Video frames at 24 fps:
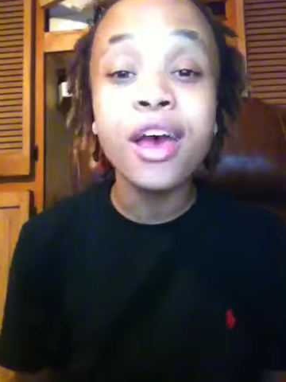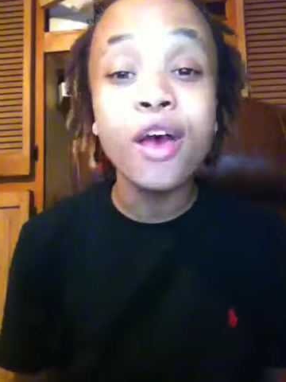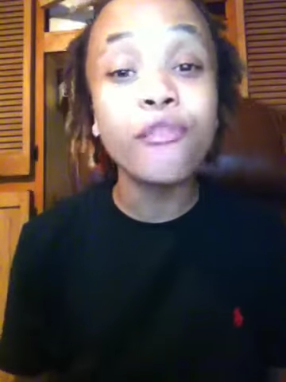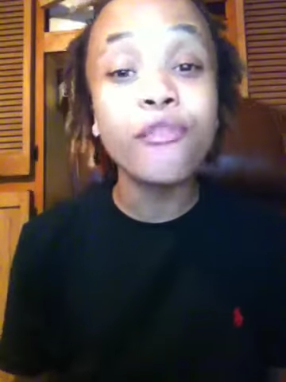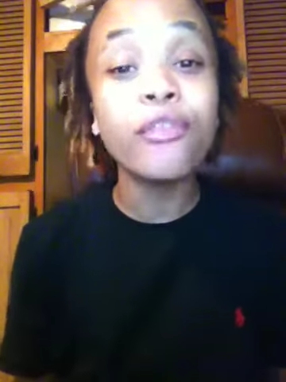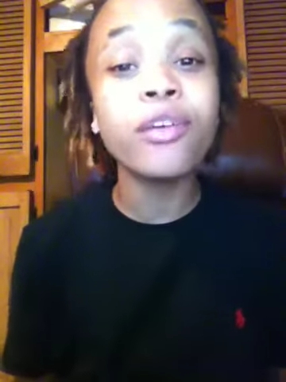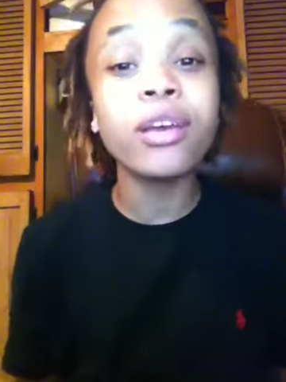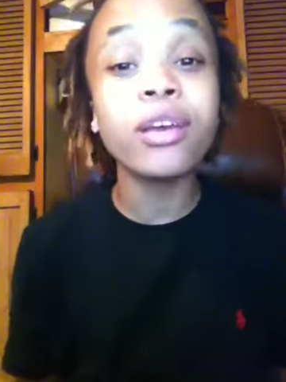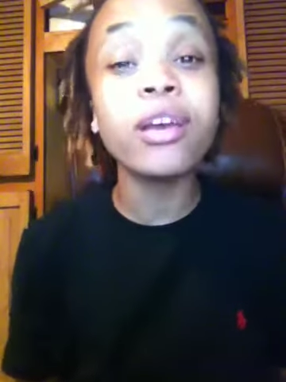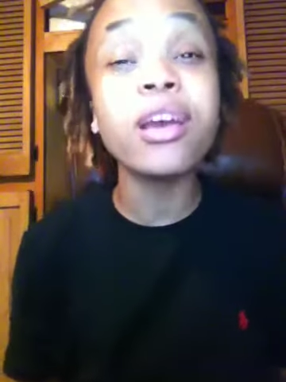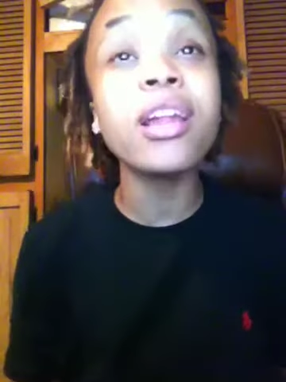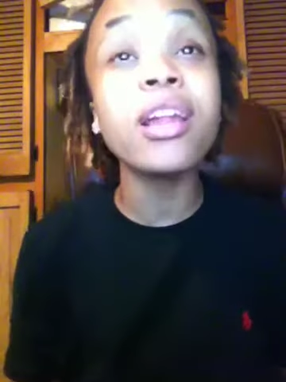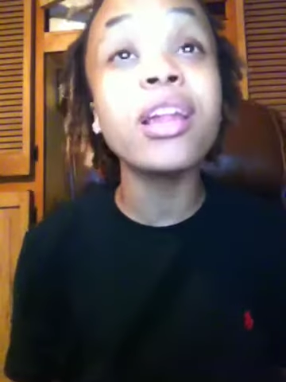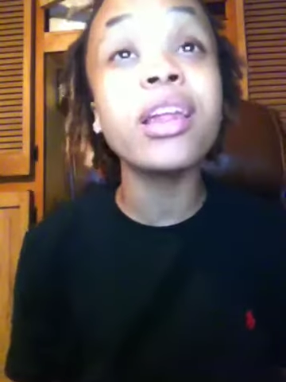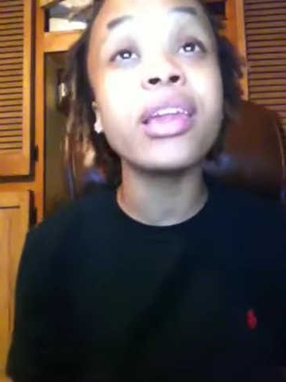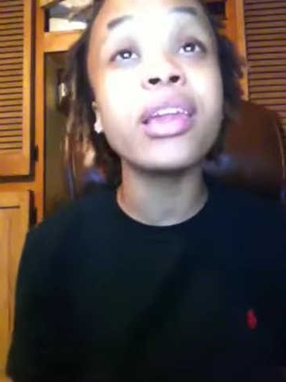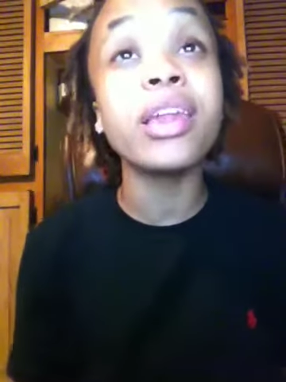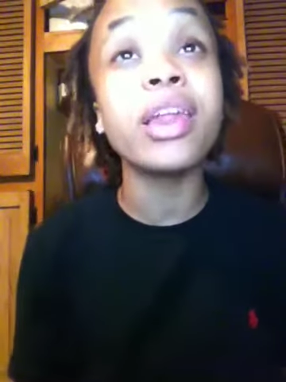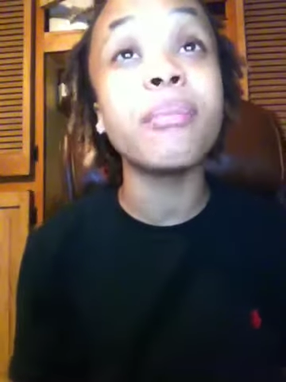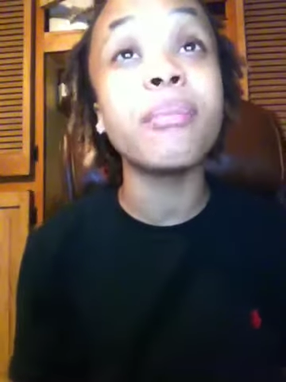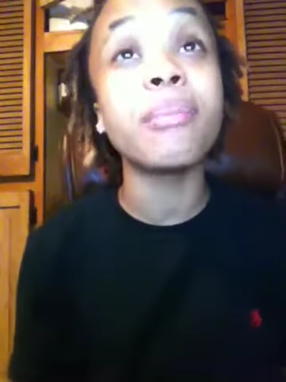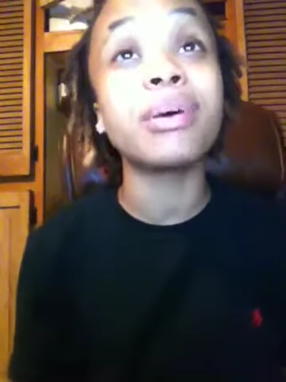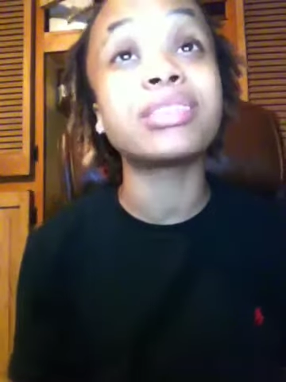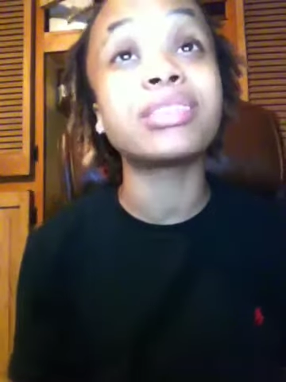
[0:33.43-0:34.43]
Feeling
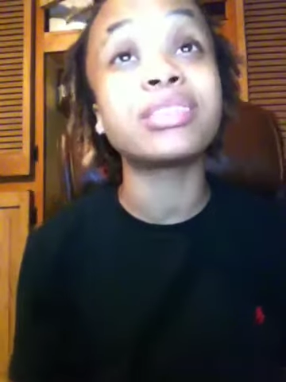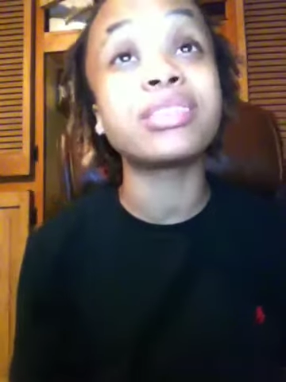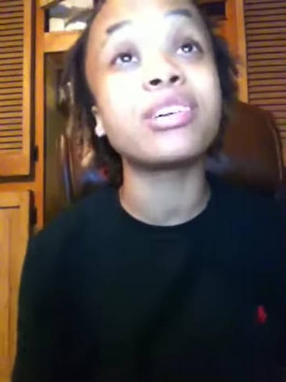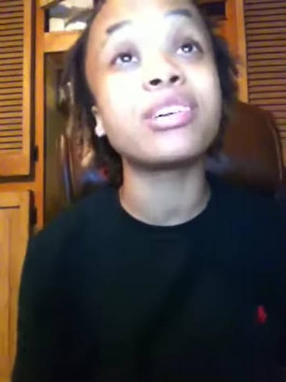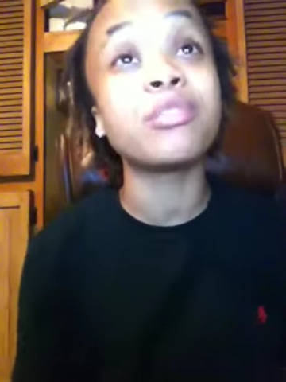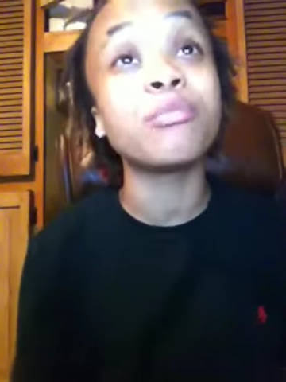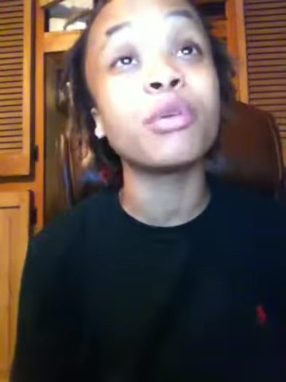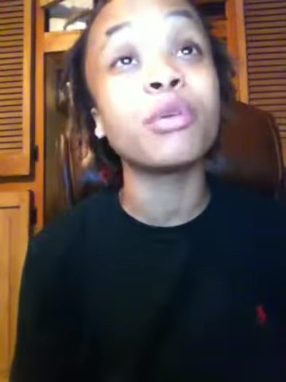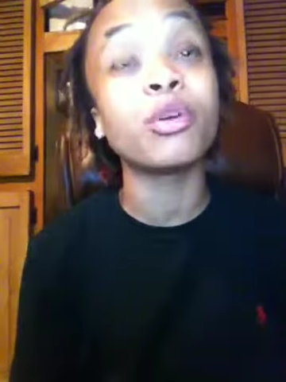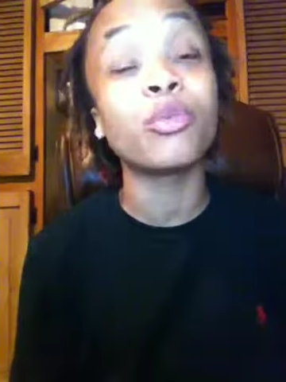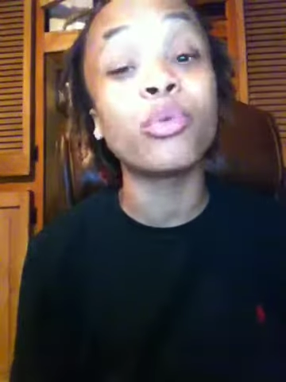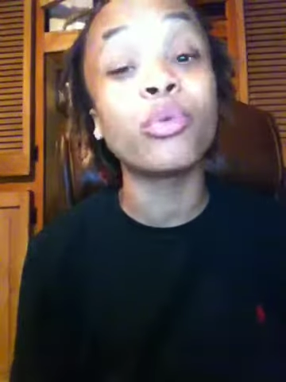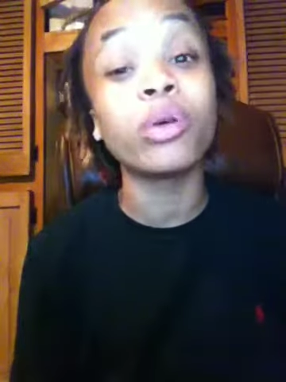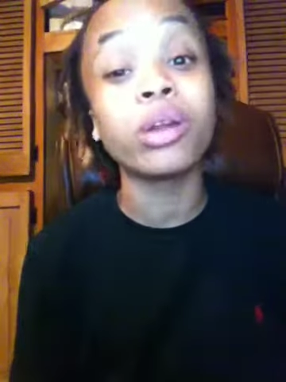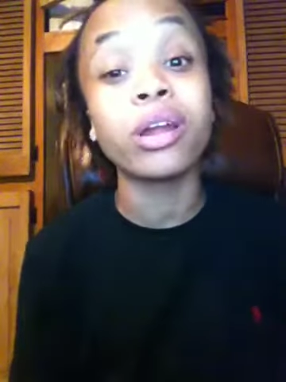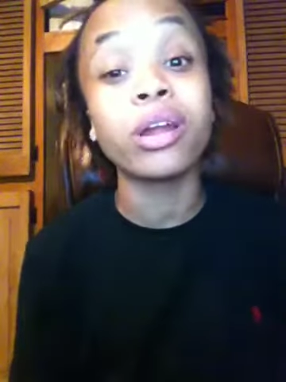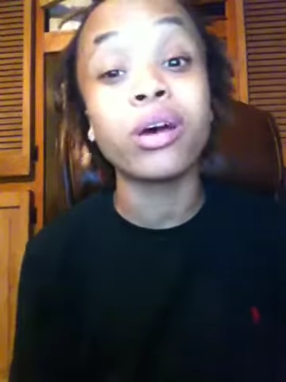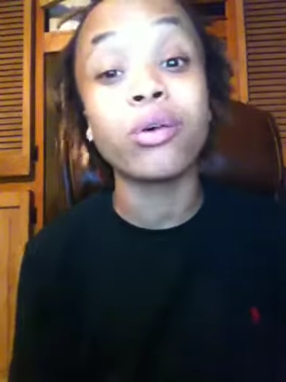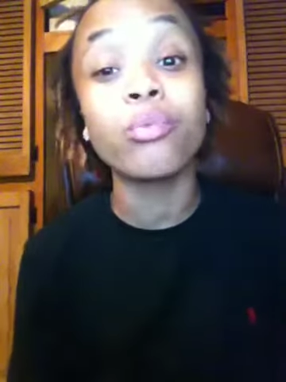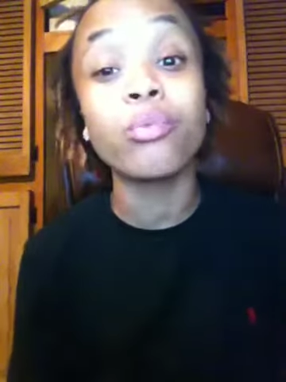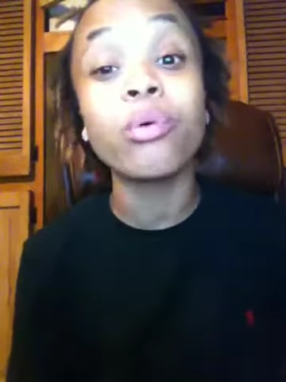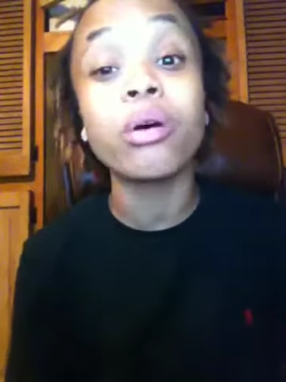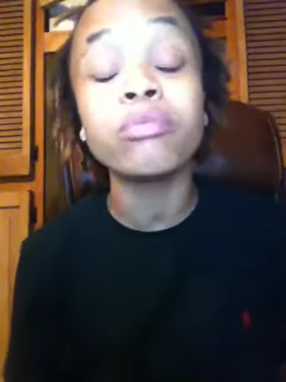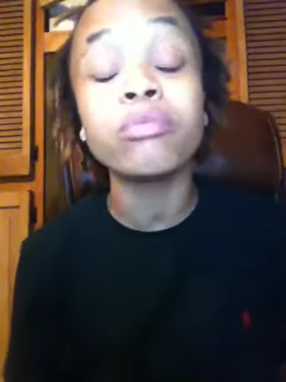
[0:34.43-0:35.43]
in my stomach when
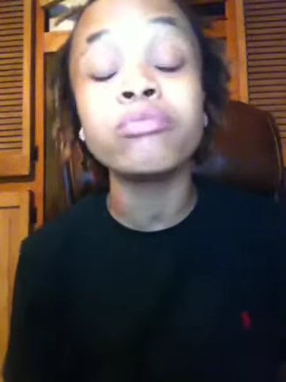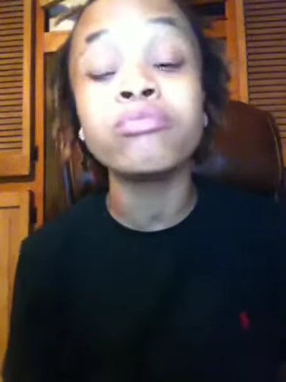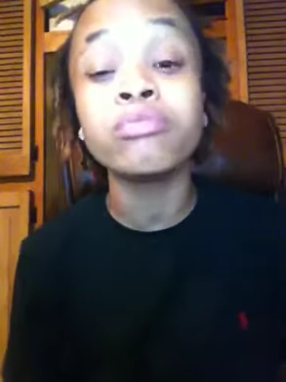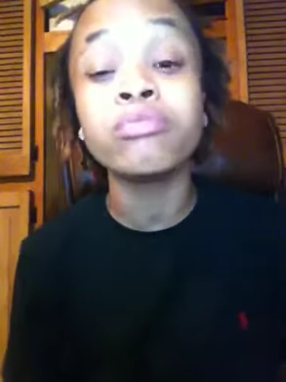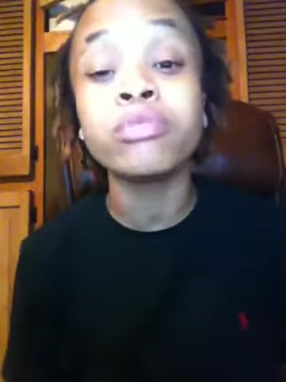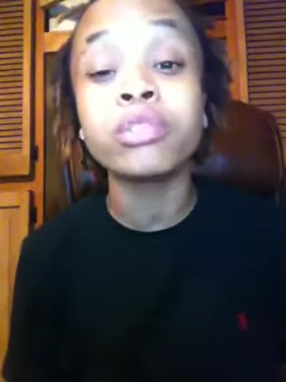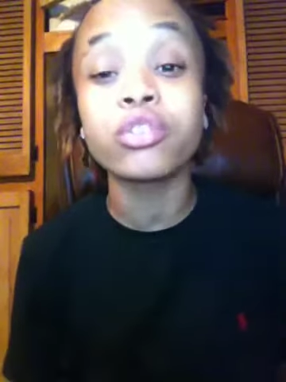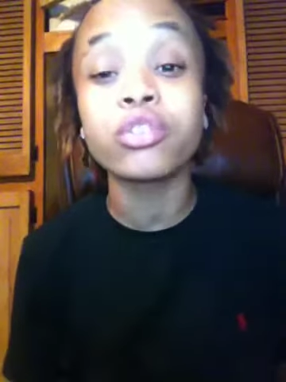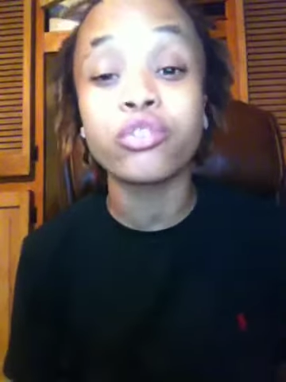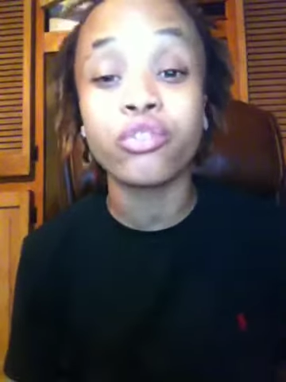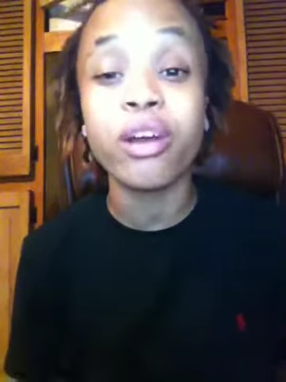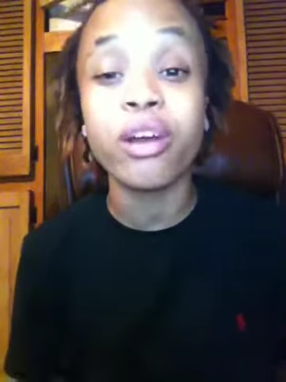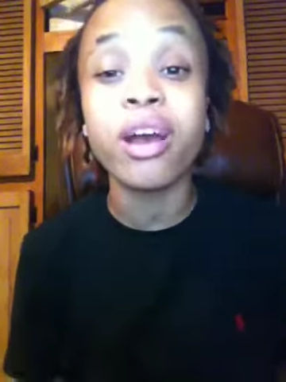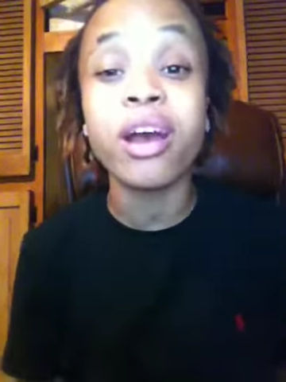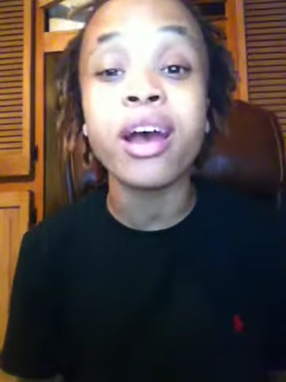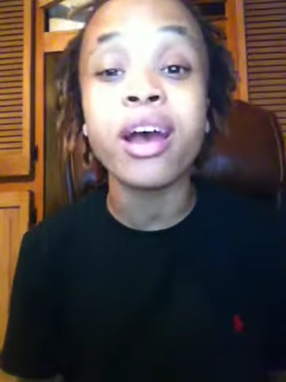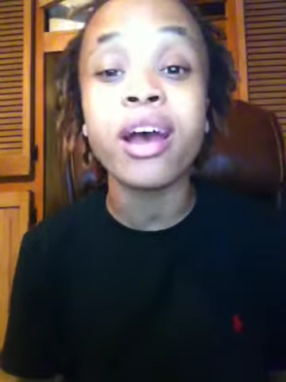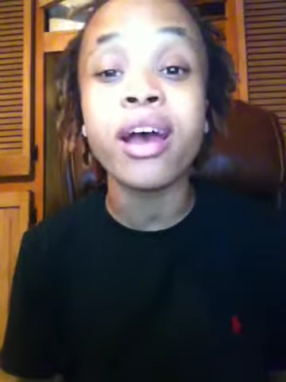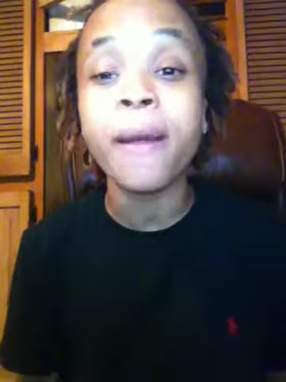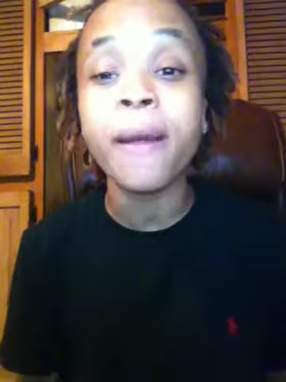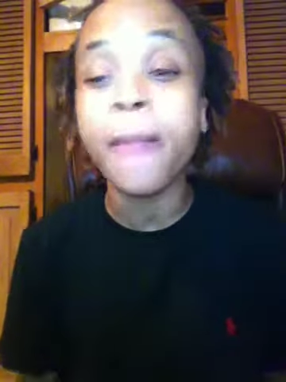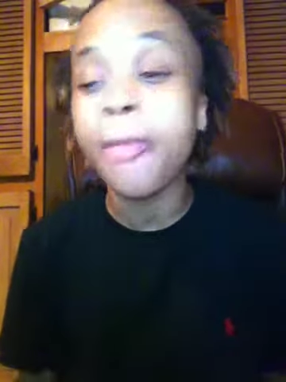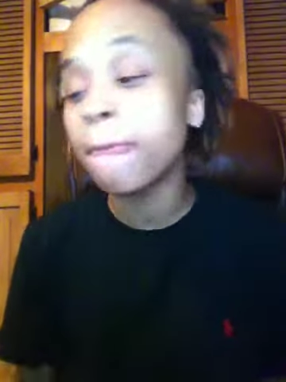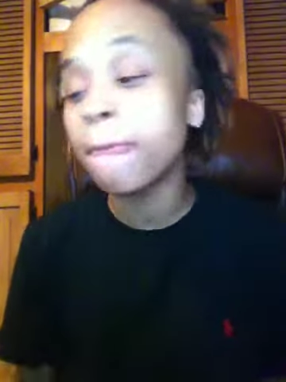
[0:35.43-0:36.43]
I want to
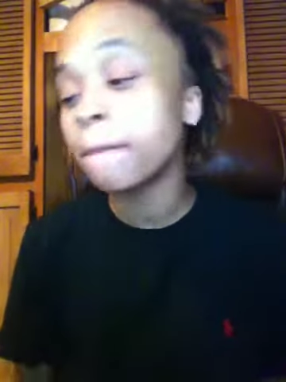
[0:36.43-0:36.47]
cry.